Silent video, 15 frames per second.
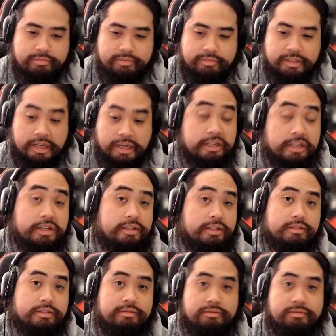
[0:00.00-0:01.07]

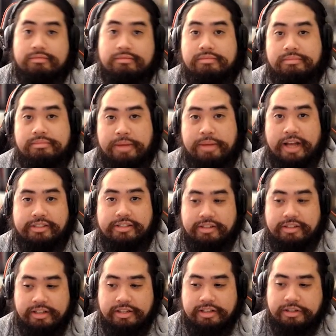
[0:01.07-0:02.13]
didn't pass
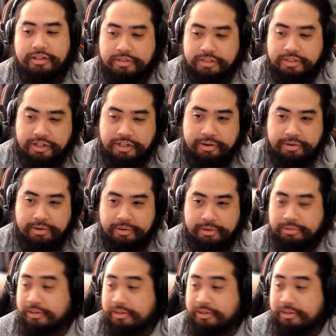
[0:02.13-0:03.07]
the scenario.